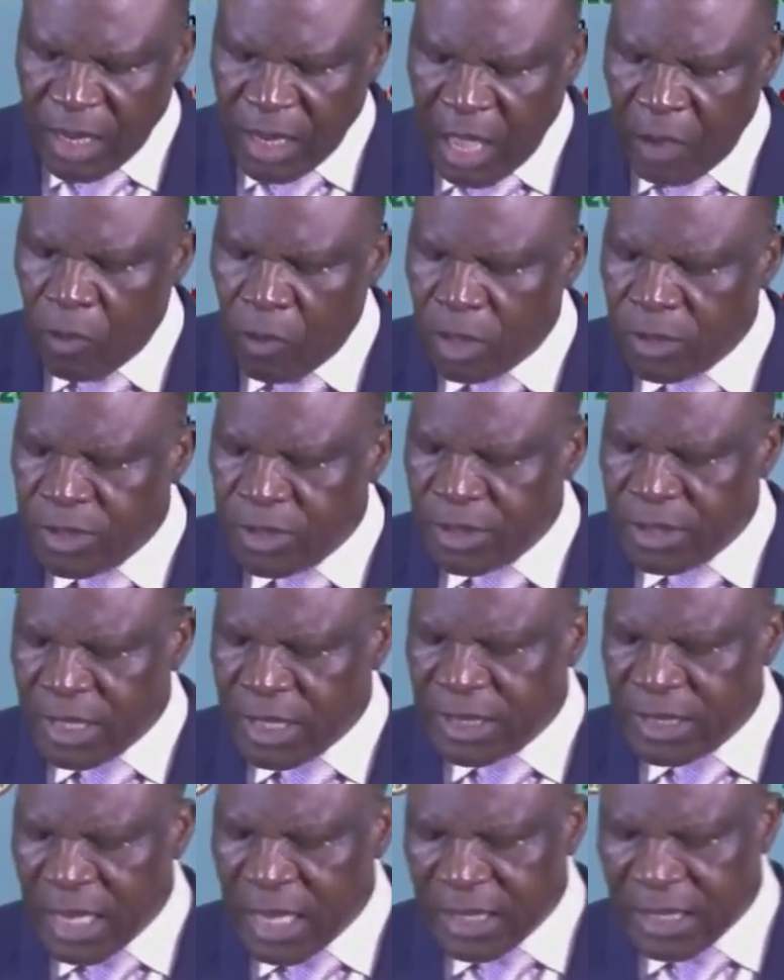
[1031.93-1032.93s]
There was
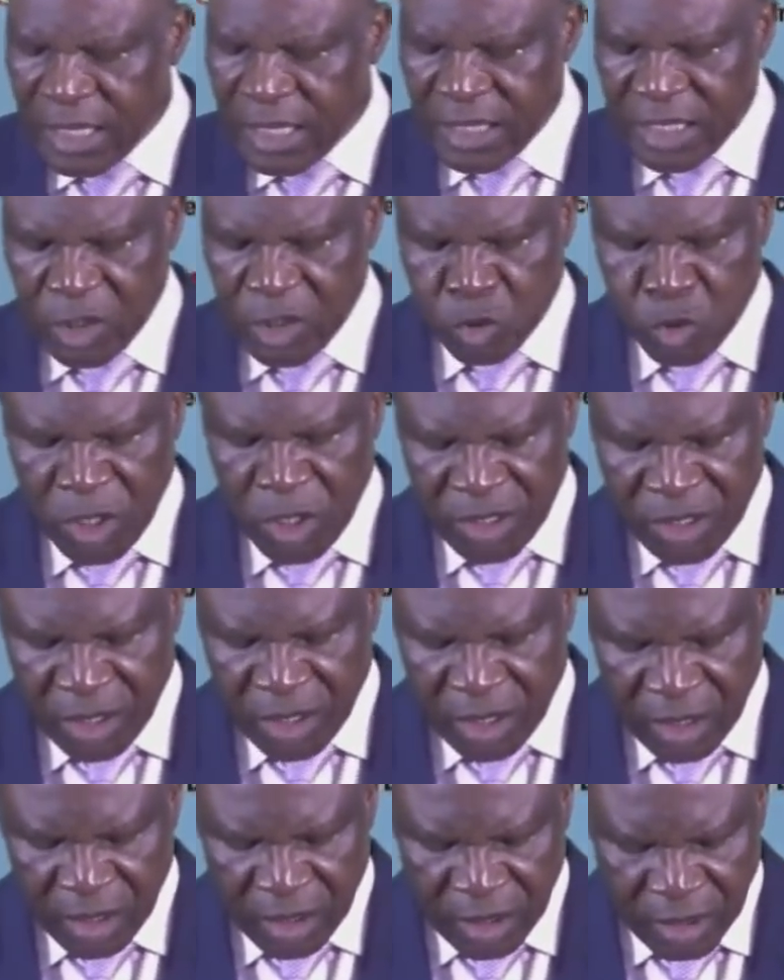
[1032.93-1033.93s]
a certain
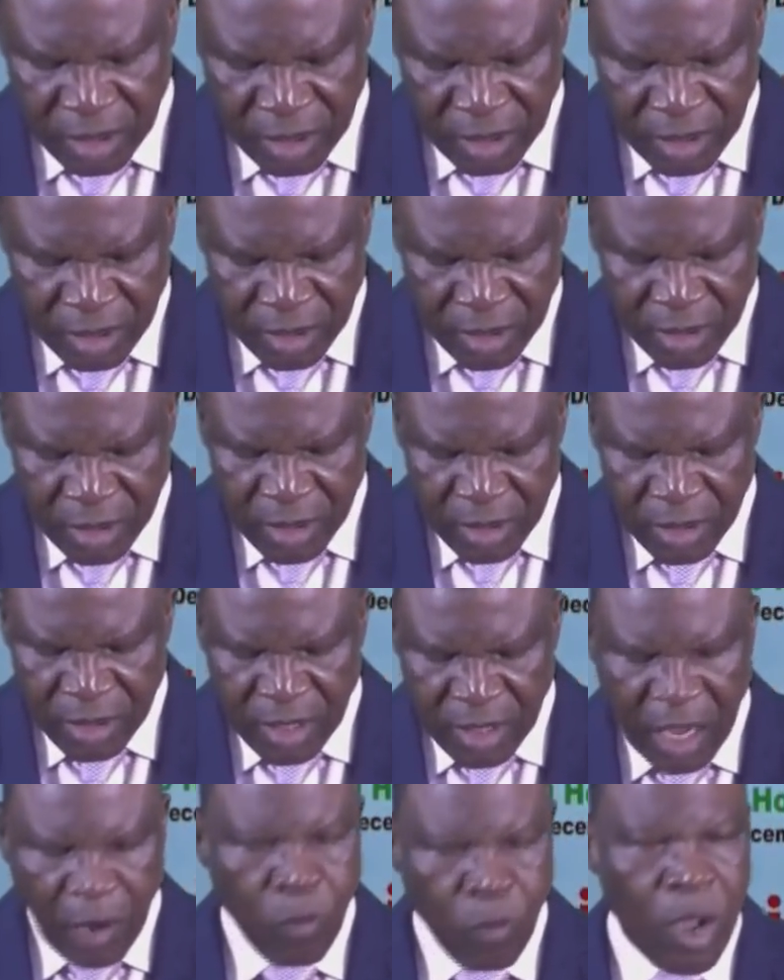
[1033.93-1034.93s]
situation
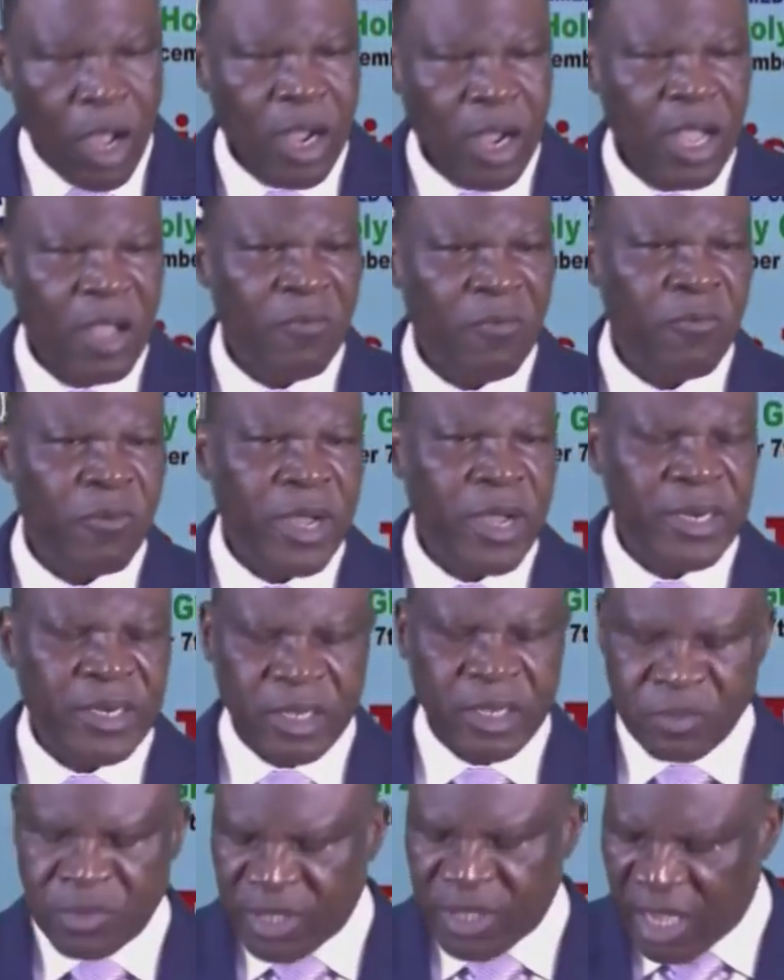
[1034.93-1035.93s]
that one can find
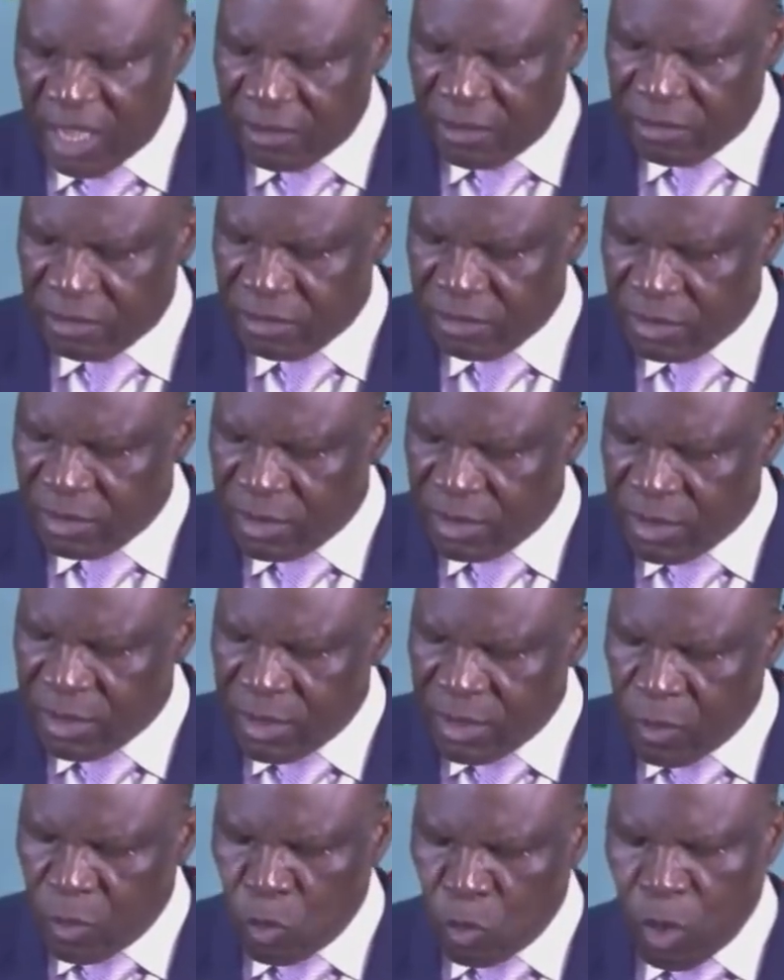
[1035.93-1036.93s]
himself
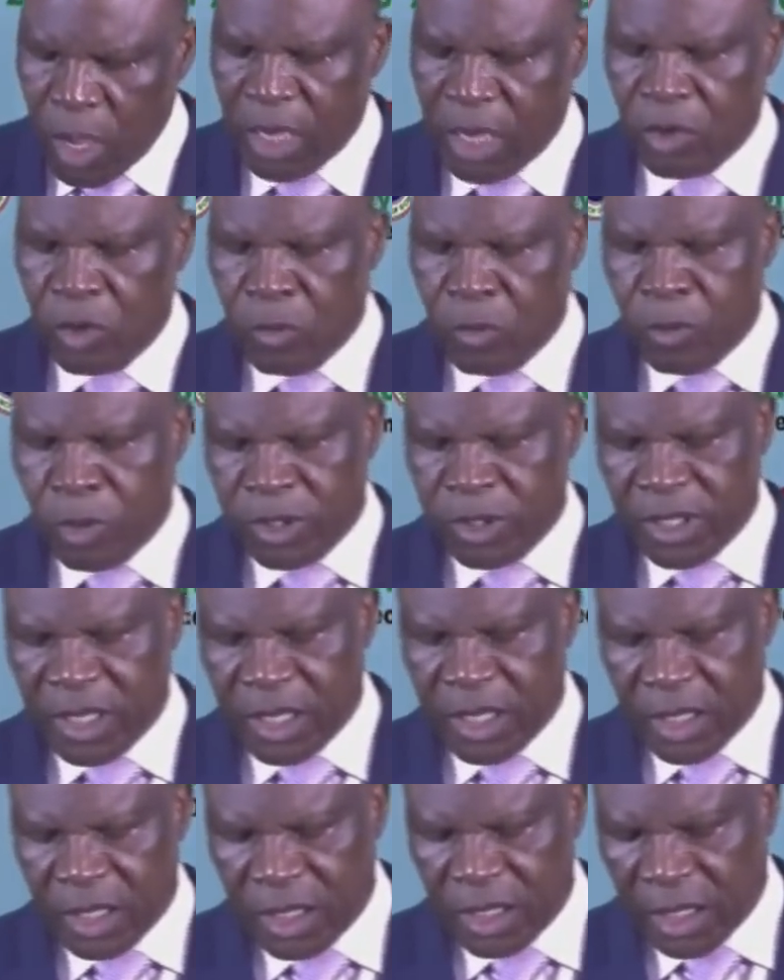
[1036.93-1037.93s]
where
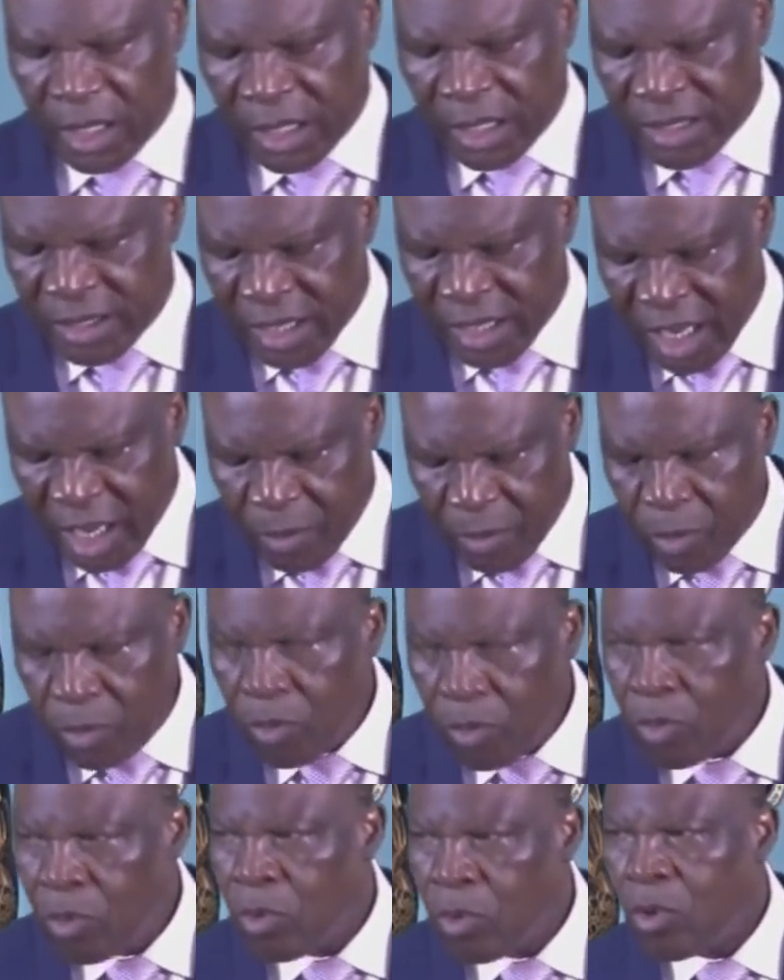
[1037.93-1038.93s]
nobody is
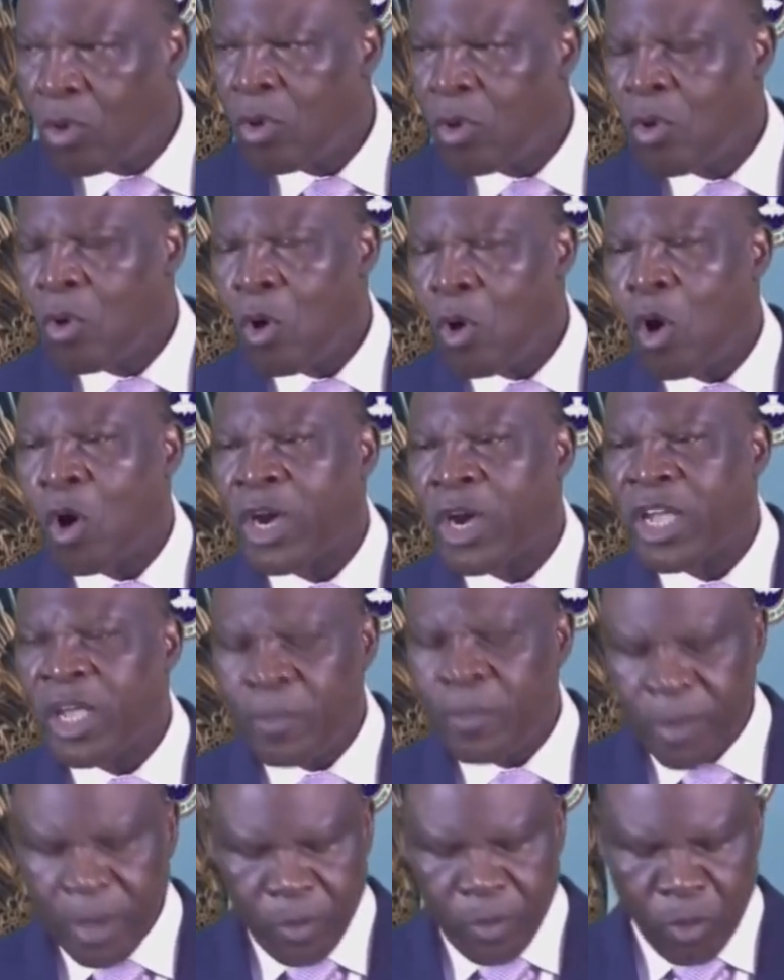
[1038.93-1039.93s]
able or
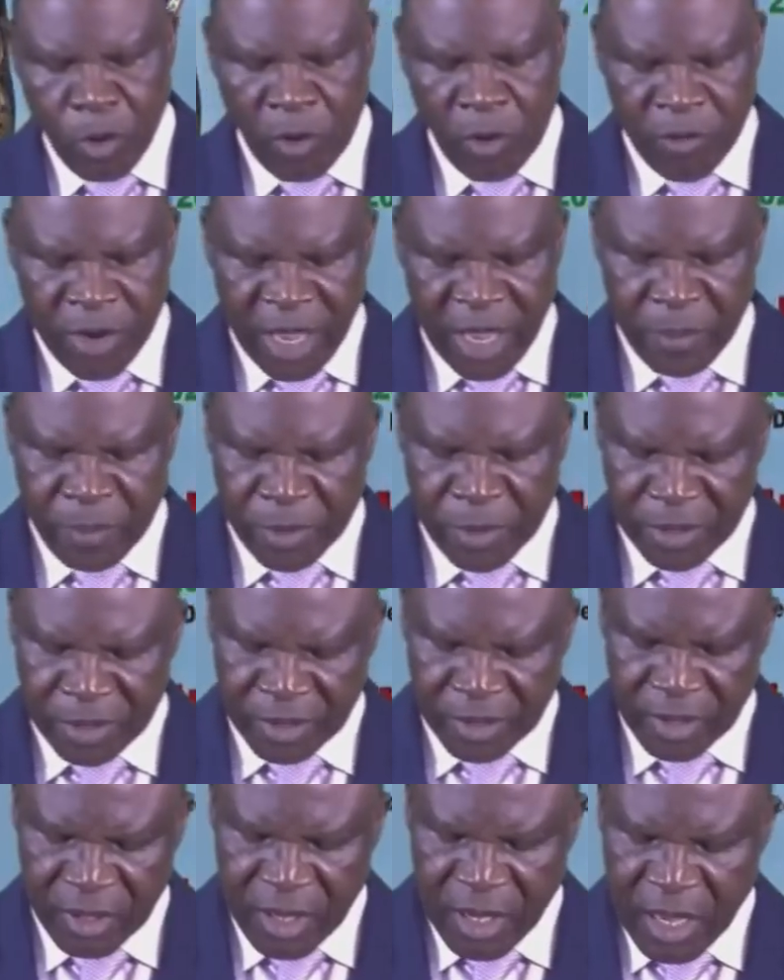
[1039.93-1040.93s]
capable of
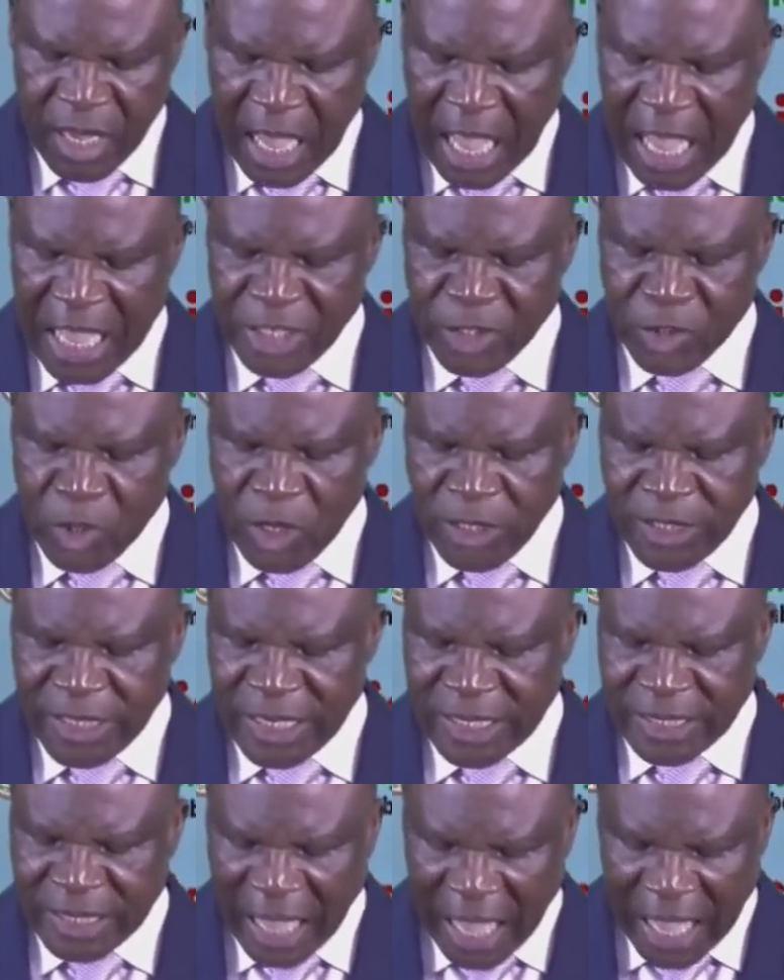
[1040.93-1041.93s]
helping. At such
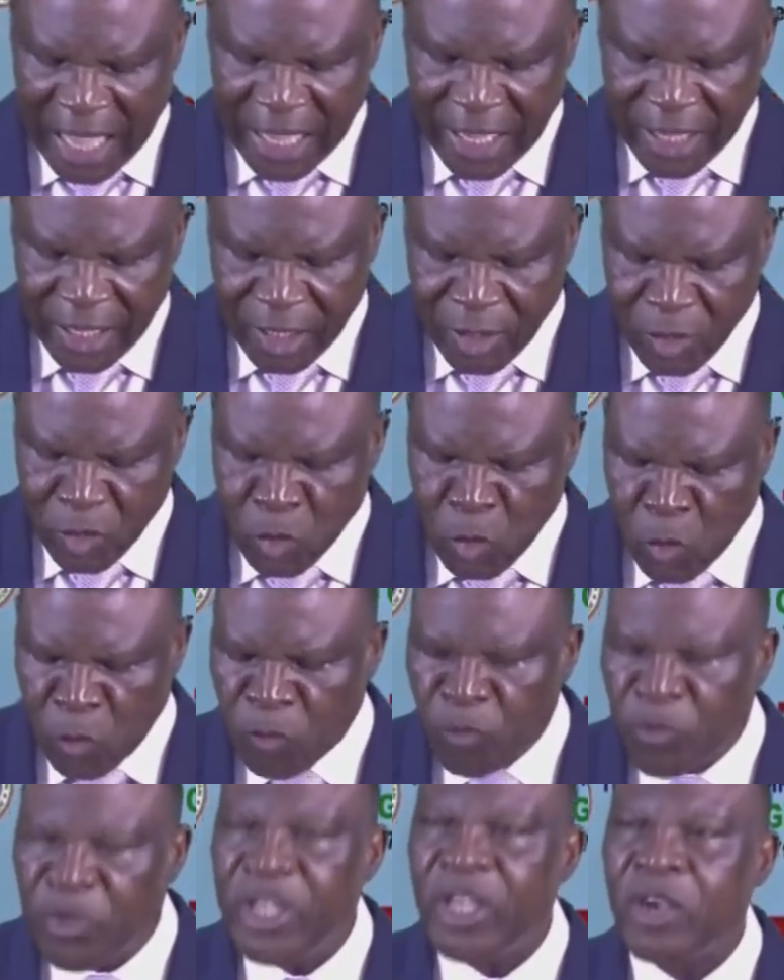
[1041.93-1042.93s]
a time, you
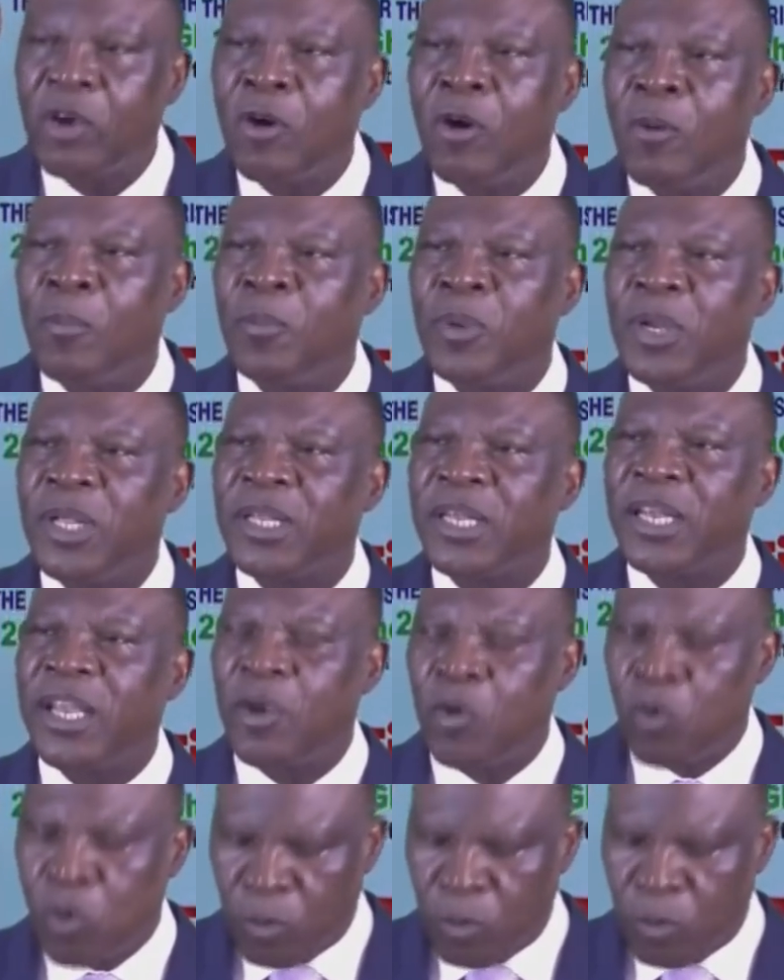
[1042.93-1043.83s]
feel completely